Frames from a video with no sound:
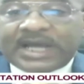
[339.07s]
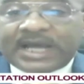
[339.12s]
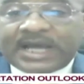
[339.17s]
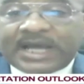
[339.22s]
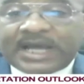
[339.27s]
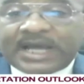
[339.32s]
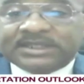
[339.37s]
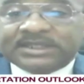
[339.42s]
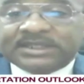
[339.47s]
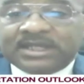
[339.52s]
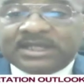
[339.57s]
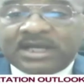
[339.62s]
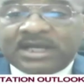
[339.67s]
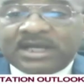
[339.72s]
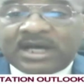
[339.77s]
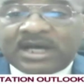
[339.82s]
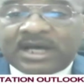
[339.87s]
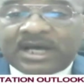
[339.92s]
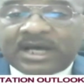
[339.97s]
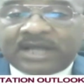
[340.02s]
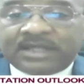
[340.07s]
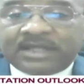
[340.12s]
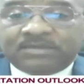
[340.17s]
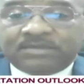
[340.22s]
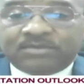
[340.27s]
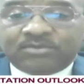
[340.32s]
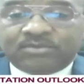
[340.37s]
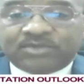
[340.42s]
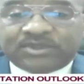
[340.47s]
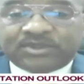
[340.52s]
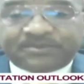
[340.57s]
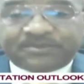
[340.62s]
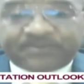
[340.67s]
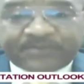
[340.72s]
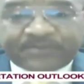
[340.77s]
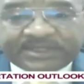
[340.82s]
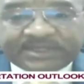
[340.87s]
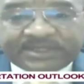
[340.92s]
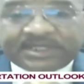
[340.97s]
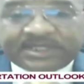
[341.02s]
act, and Mr.
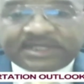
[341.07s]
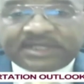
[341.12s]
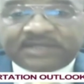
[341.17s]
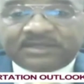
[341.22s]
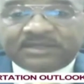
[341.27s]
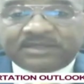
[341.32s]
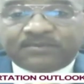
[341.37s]
President